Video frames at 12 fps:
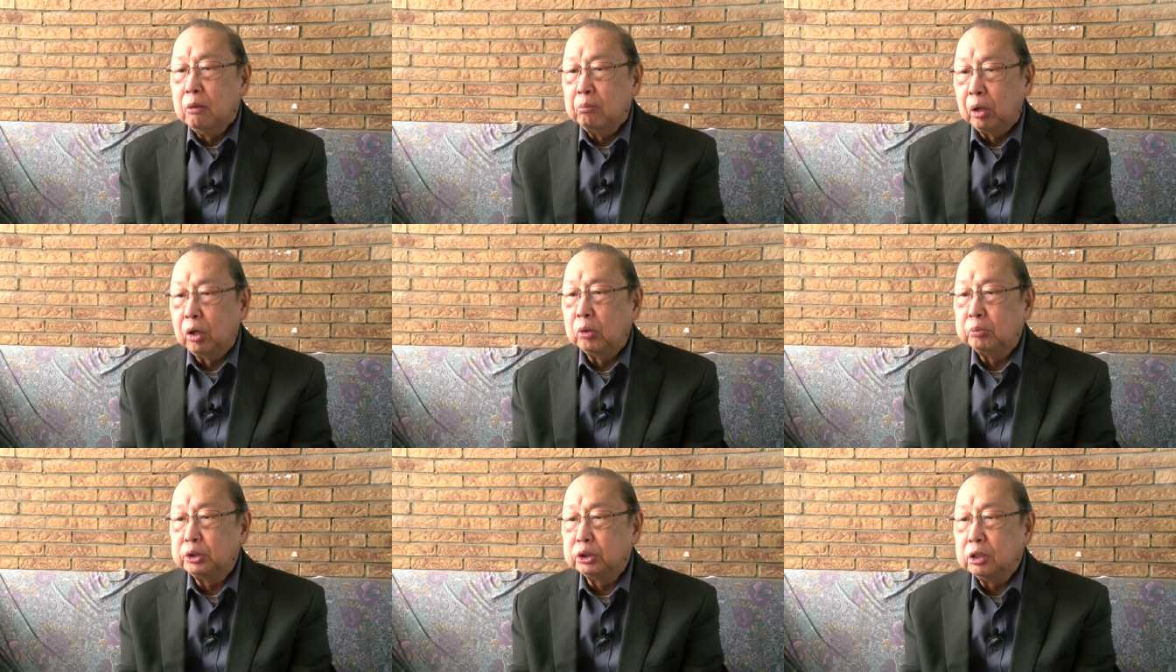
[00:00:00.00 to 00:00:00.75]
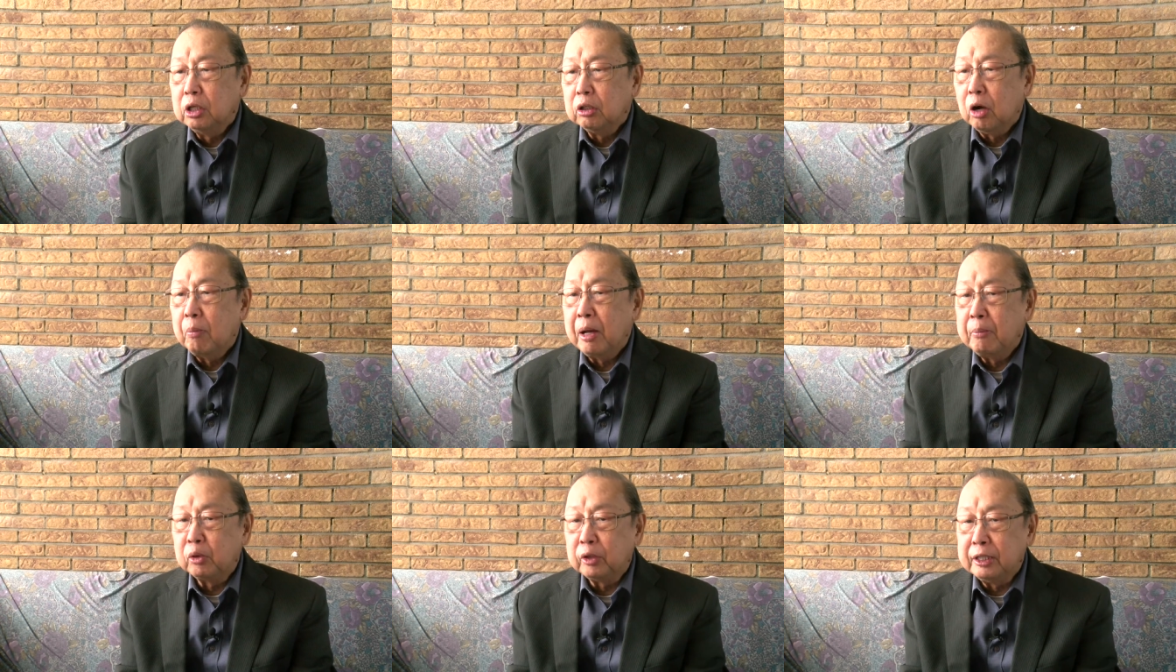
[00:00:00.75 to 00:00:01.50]
poems,
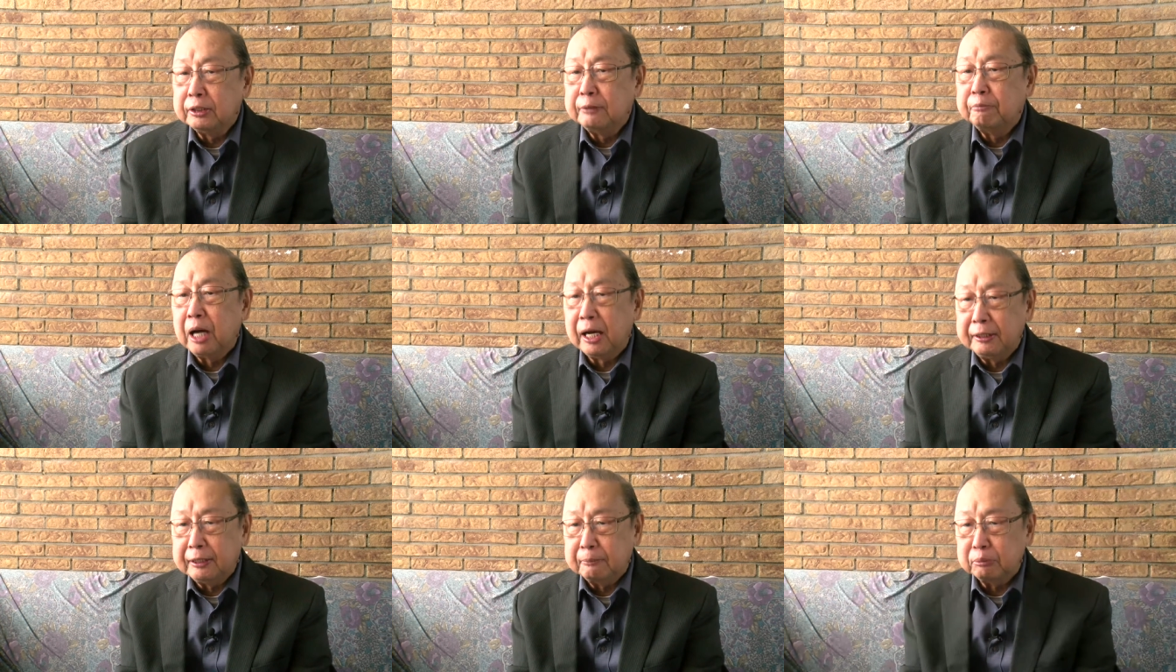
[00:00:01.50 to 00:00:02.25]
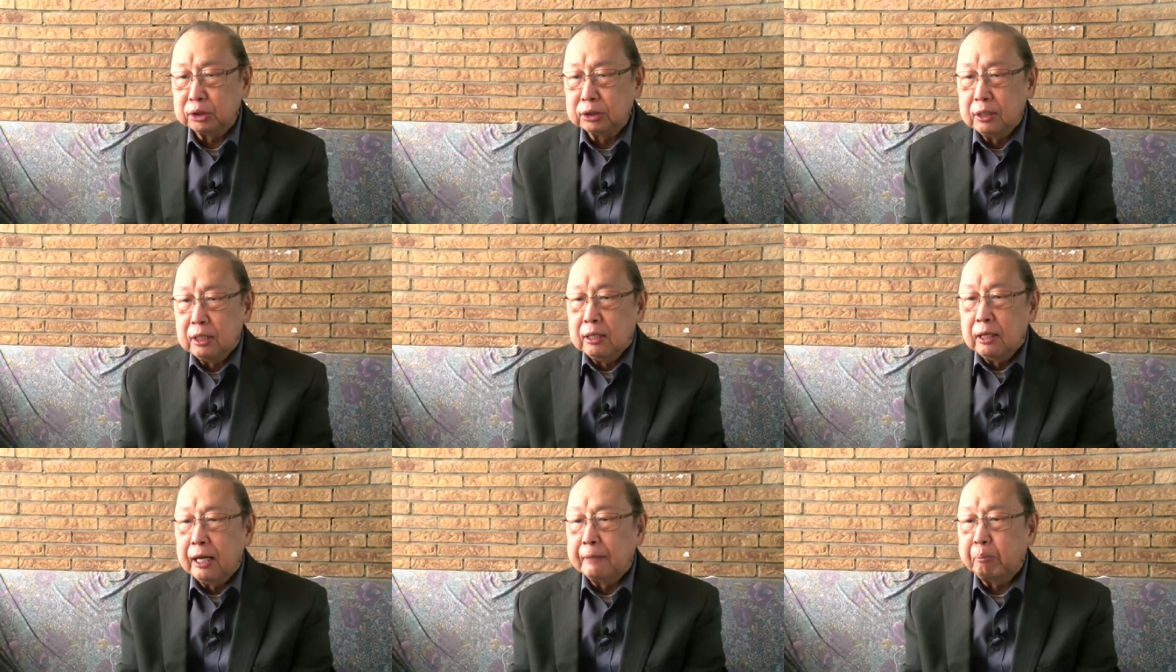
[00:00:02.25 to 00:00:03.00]
commemorative items
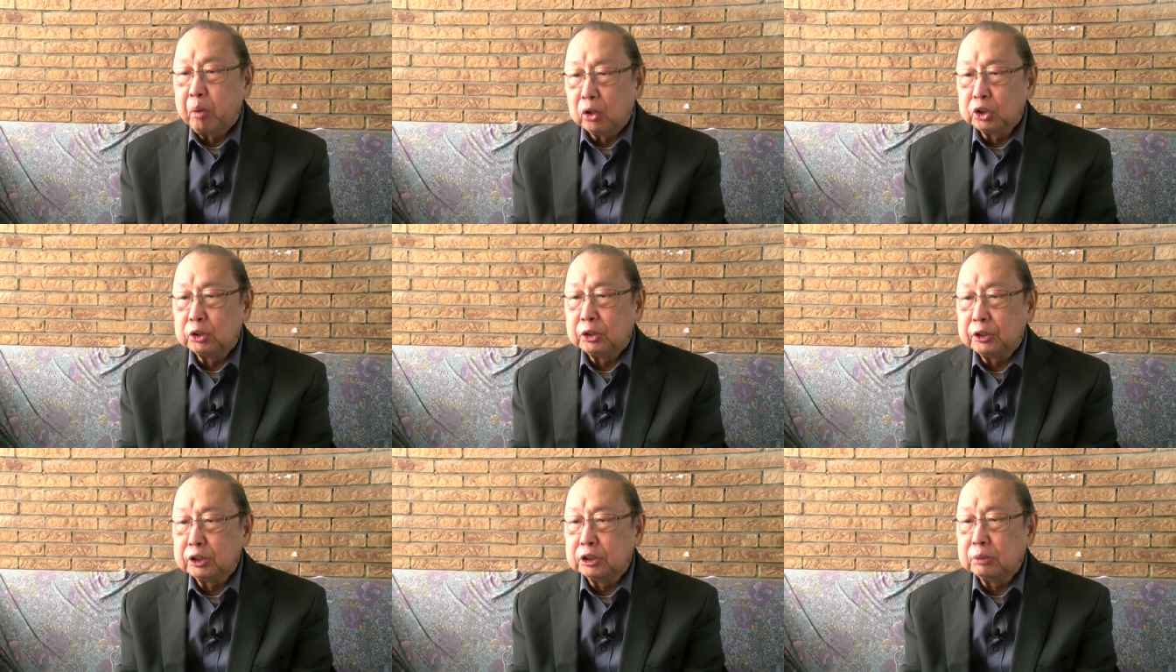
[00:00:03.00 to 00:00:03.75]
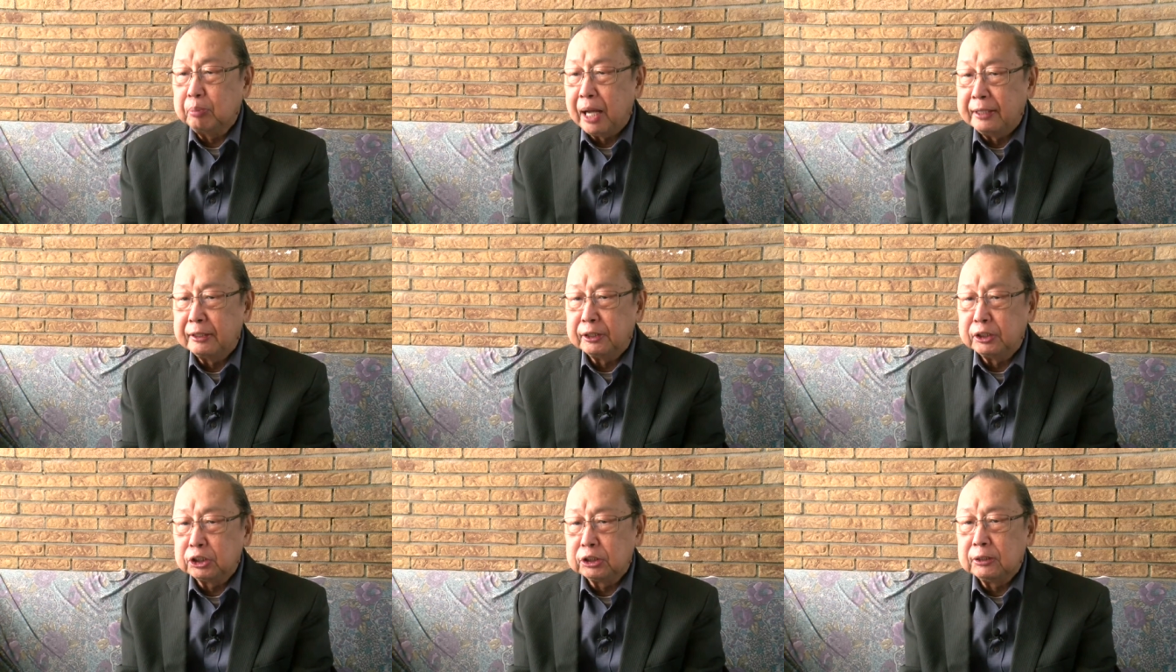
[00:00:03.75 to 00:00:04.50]
like posters, banners,